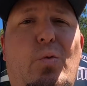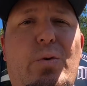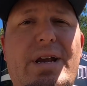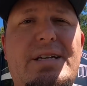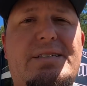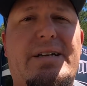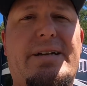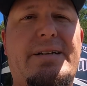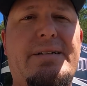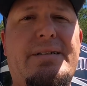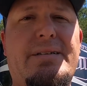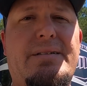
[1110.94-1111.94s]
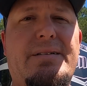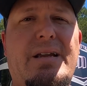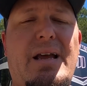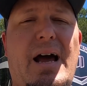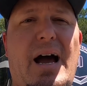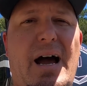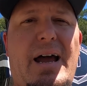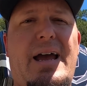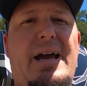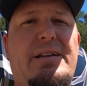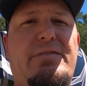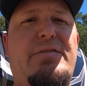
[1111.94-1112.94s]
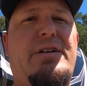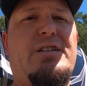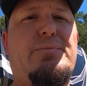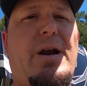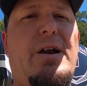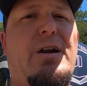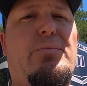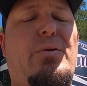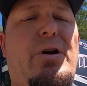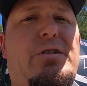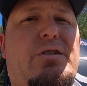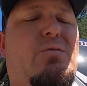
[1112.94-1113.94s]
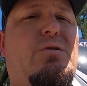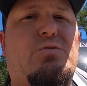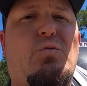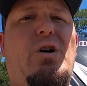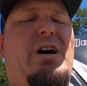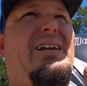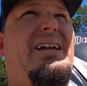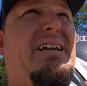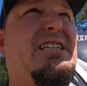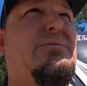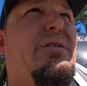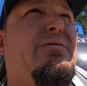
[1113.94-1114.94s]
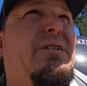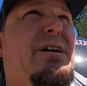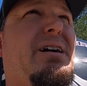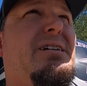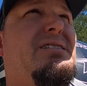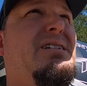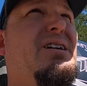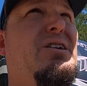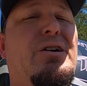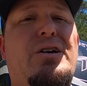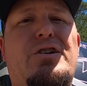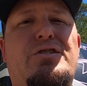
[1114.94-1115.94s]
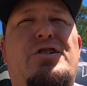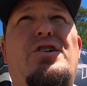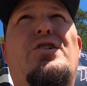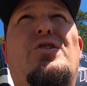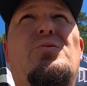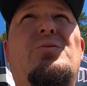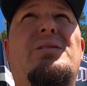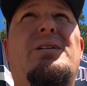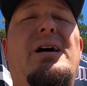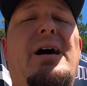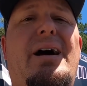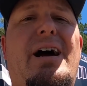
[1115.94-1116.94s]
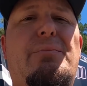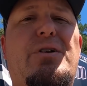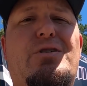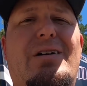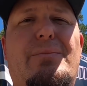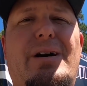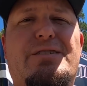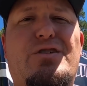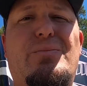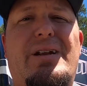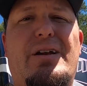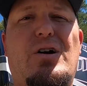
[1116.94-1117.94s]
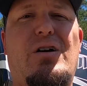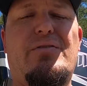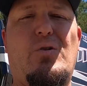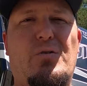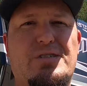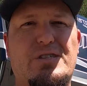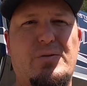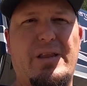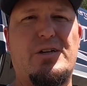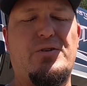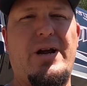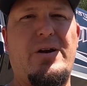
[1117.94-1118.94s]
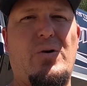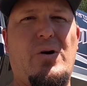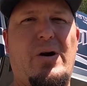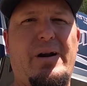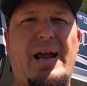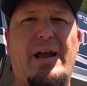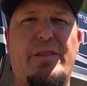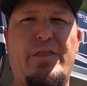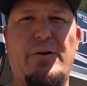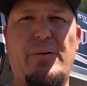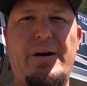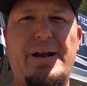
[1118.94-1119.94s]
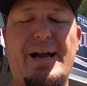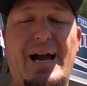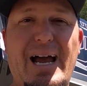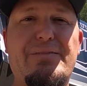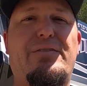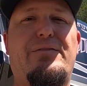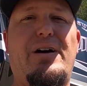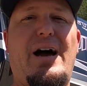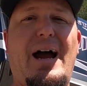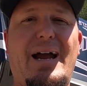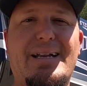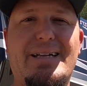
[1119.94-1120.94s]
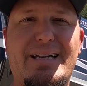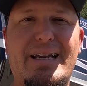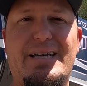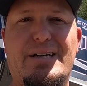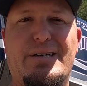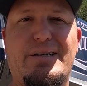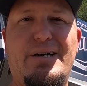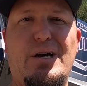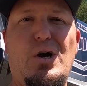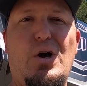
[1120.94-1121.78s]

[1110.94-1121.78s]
reason I had to fix my air compressor was 1, it needs to be fixed. 2, I've been driving by too many golf courses with that train horn. And 3, I have an idea